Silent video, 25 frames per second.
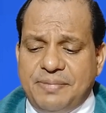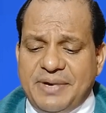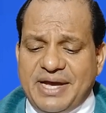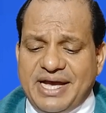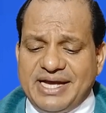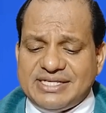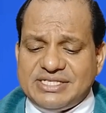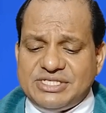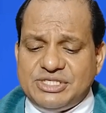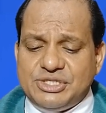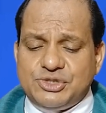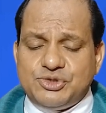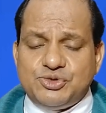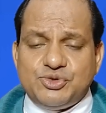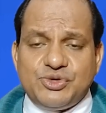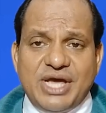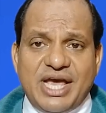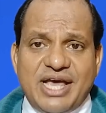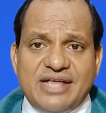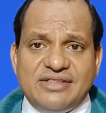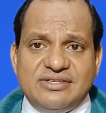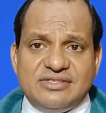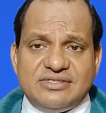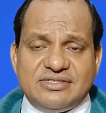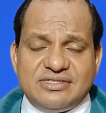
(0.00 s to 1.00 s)
packed
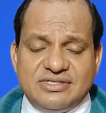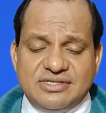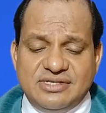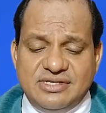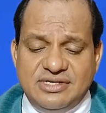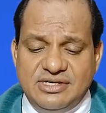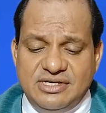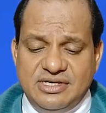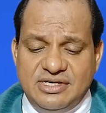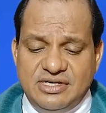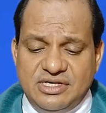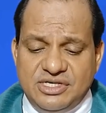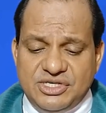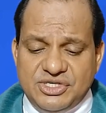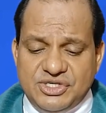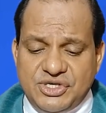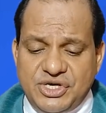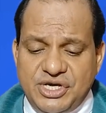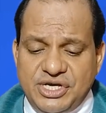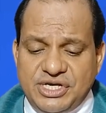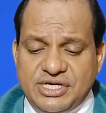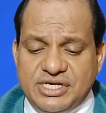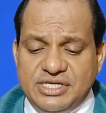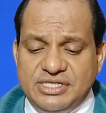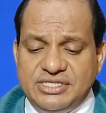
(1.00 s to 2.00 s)
together,
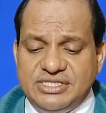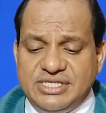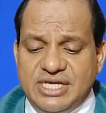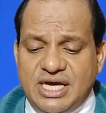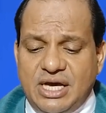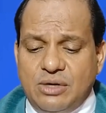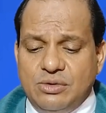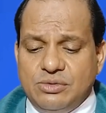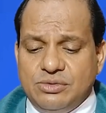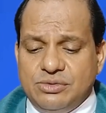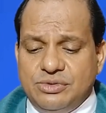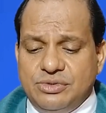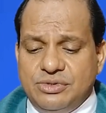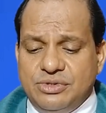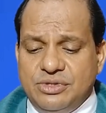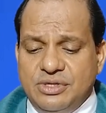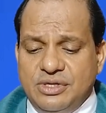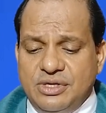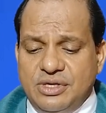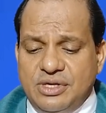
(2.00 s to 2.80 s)
shaken down,